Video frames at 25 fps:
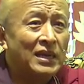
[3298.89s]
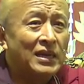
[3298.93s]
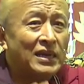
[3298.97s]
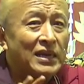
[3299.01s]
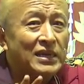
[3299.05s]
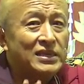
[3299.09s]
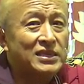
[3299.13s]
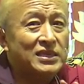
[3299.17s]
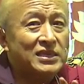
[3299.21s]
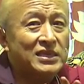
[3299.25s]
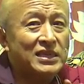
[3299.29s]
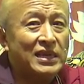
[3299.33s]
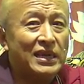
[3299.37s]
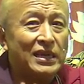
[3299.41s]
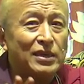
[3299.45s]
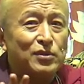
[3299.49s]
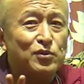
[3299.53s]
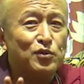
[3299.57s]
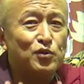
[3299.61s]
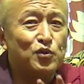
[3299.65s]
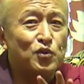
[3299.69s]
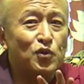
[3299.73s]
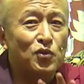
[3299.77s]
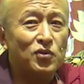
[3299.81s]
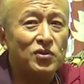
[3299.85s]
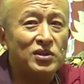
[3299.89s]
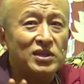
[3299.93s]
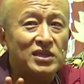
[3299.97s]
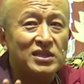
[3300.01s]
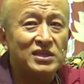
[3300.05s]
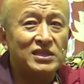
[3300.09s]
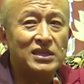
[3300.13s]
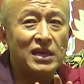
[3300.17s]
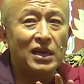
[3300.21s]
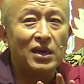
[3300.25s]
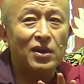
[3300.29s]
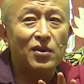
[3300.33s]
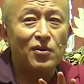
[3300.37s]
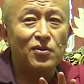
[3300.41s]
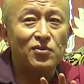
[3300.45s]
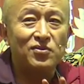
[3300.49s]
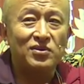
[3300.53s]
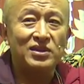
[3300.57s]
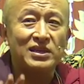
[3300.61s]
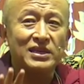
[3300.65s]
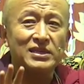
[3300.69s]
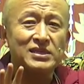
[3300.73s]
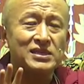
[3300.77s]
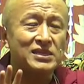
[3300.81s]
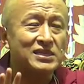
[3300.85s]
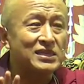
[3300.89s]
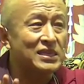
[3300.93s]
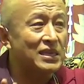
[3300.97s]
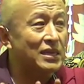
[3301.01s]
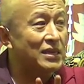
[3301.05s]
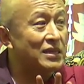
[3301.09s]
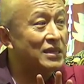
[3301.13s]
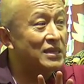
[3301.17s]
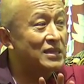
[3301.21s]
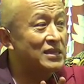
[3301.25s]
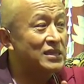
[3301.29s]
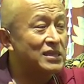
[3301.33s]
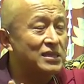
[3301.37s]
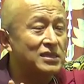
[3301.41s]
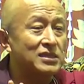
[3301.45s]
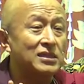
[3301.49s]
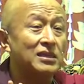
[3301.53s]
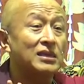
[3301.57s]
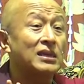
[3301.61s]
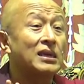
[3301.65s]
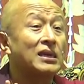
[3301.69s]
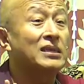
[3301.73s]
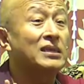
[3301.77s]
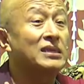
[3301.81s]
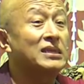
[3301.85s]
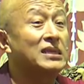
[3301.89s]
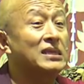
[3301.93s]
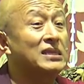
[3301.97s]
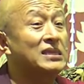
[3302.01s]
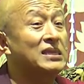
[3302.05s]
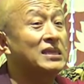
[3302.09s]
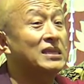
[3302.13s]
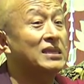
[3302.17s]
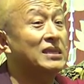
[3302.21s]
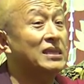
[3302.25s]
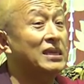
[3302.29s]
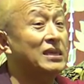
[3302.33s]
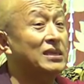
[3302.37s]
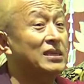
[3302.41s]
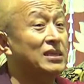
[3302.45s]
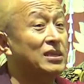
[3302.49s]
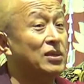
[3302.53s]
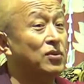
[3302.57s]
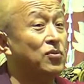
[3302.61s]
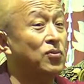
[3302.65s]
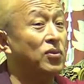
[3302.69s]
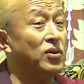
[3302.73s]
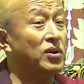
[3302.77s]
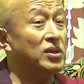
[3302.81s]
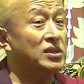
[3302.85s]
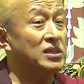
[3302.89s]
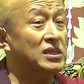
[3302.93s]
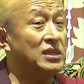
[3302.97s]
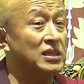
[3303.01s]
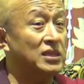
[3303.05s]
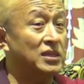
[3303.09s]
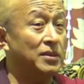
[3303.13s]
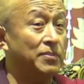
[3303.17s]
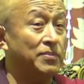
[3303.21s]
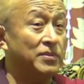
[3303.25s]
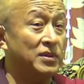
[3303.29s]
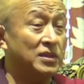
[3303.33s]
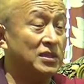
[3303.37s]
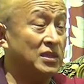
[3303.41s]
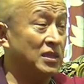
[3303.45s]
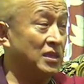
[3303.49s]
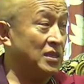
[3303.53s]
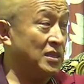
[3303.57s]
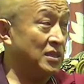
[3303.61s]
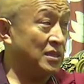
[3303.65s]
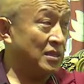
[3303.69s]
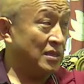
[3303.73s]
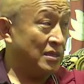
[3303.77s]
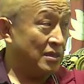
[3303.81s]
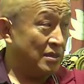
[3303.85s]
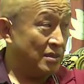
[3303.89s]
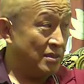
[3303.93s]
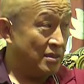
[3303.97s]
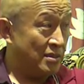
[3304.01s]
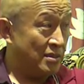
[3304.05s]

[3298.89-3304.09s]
Let's try to tone it down. Let's say this is a teaching that requires interpretation."